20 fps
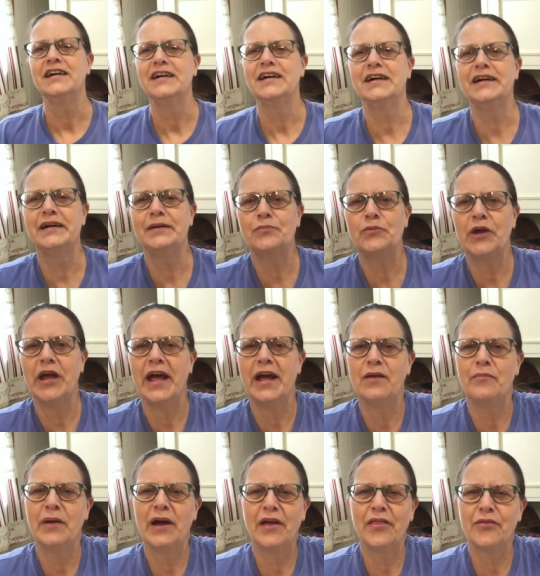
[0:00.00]
up. We
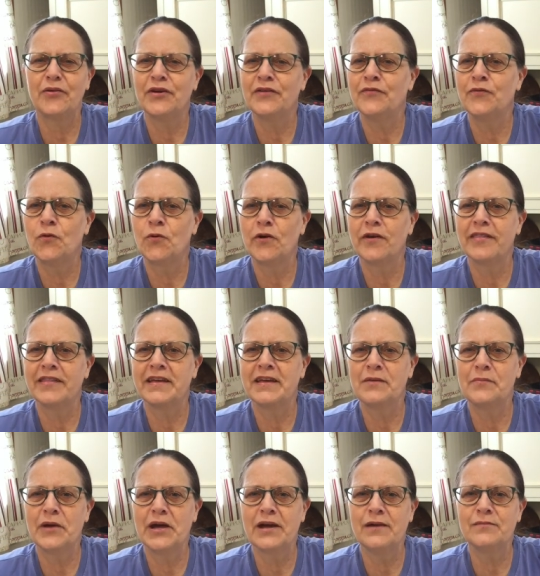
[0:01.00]
had about three or four of
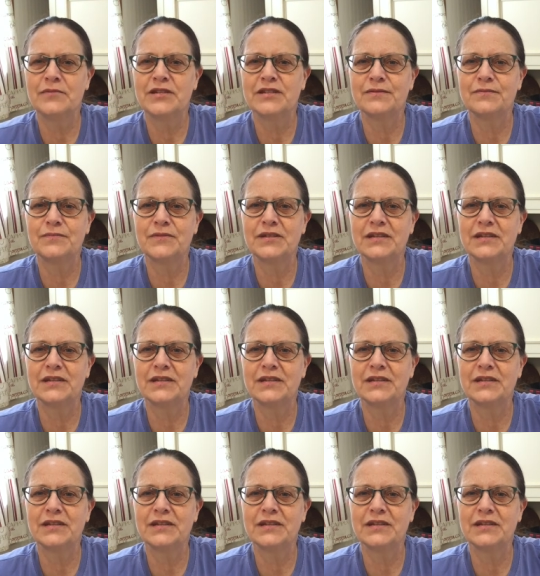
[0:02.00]
them up to,